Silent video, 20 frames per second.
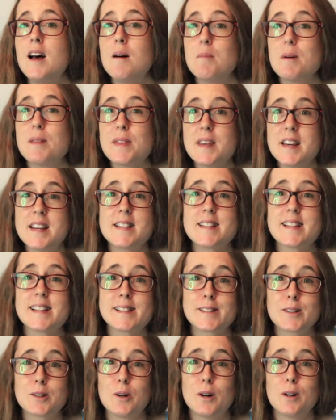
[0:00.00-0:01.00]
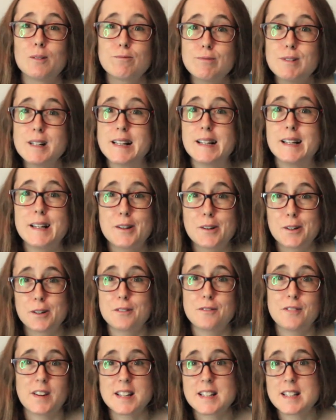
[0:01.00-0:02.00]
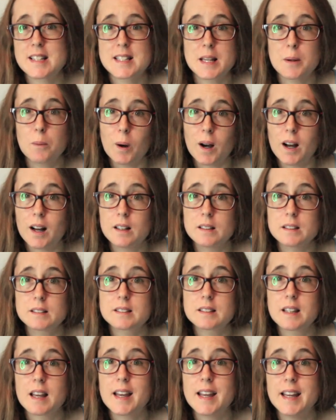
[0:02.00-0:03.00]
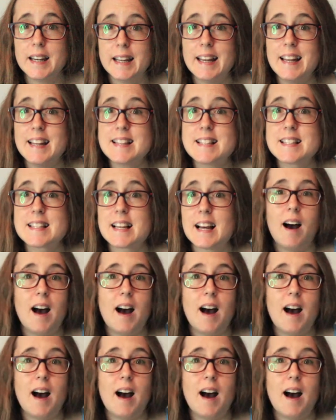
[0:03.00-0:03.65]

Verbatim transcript: But this has got a really good fantasy world in it.